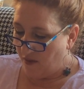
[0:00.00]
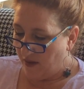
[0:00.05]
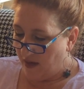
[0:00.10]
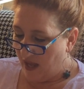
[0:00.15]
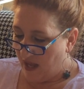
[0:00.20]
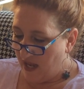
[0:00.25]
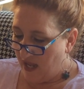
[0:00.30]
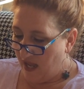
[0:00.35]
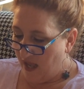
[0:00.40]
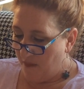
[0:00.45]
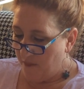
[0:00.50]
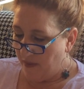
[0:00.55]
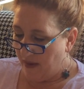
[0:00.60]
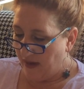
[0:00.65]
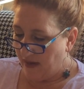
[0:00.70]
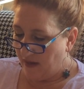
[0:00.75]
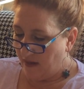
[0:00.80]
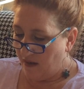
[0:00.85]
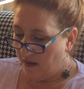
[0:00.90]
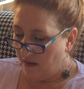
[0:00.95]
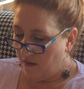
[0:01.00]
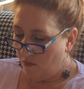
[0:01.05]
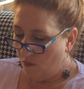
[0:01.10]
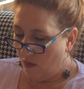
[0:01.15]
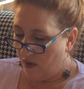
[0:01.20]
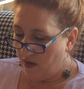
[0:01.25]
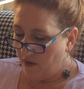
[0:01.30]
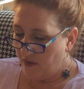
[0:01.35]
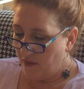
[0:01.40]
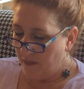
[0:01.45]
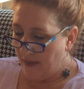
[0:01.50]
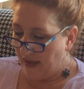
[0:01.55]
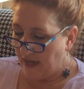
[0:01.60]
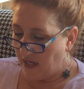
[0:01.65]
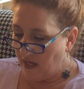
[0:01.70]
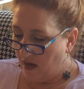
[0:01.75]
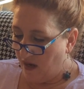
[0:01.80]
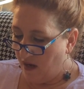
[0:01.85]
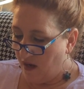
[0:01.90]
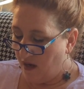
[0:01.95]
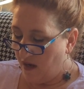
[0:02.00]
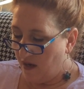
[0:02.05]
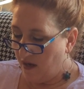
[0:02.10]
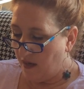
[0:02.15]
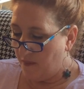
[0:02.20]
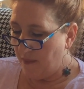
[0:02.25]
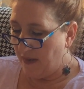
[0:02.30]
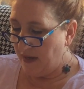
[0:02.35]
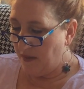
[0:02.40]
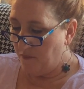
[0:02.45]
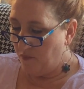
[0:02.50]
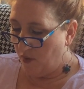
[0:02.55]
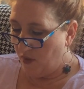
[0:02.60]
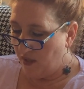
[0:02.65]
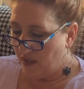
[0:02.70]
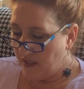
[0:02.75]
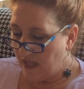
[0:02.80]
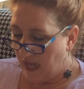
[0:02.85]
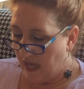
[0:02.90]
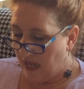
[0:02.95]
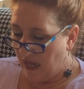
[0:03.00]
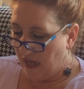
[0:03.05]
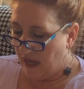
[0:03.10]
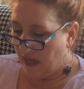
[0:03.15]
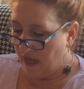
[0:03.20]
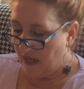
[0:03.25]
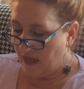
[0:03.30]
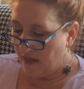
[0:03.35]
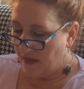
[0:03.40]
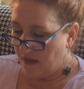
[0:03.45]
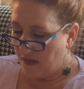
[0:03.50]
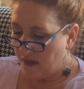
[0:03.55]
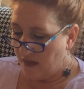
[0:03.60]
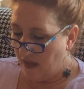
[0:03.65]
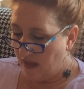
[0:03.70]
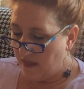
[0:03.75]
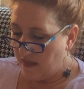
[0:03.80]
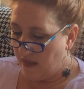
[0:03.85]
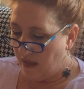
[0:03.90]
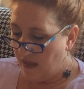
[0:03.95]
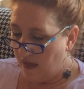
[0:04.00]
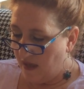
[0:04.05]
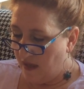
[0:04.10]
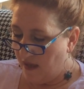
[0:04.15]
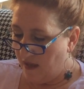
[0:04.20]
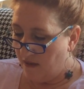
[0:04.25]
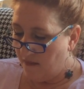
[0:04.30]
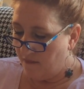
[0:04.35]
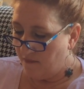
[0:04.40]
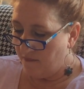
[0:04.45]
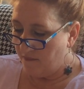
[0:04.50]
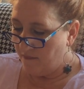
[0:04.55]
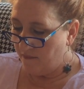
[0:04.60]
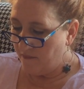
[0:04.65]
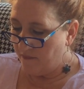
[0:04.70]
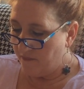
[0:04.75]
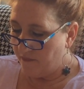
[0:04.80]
I got up, I watered the backyard, I made boiled eggs, and then